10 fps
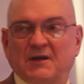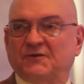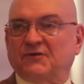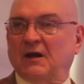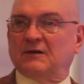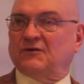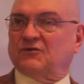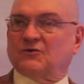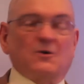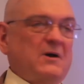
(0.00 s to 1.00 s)
this is the
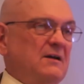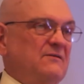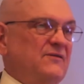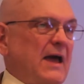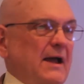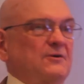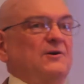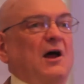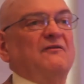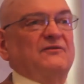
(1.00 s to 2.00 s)
story of
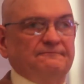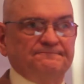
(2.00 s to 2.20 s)
Akerlof.